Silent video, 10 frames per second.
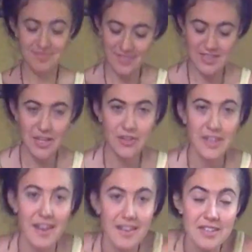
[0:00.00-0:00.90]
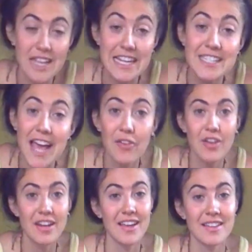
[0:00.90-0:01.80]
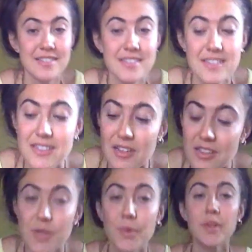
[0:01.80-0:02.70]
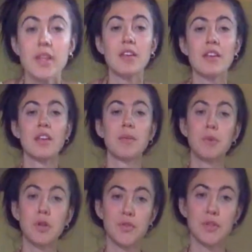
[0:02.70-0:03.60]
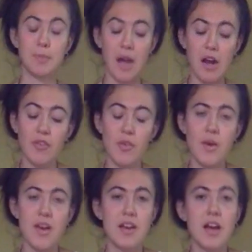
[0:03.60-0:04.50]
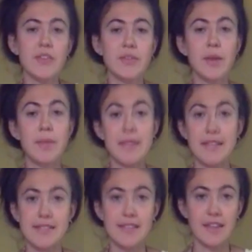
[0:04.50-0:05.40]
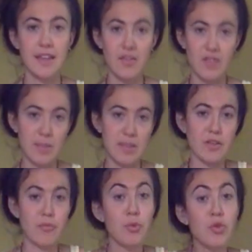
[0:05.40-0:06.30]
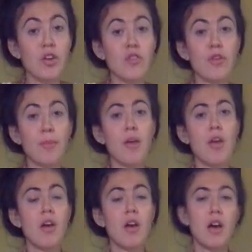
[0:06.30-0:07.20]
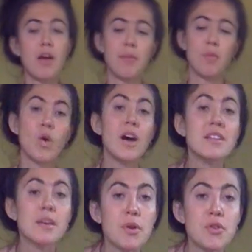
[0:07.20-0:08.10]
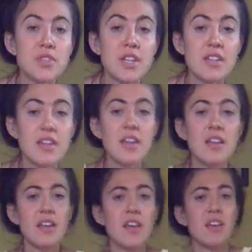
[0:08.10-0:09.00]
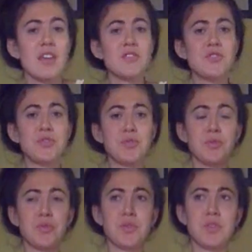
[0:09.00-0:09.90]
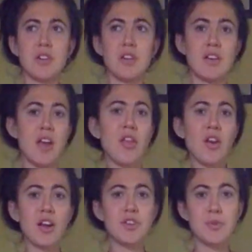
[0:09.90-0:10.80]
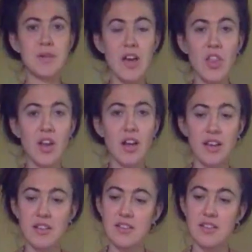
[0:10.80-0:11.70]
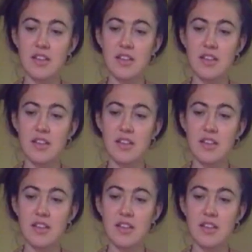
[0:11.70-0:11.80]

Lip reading: Integrity dance is also a really beautiful and powerful one, and often when I'm dancing I can find myself moving from one emotion into another, and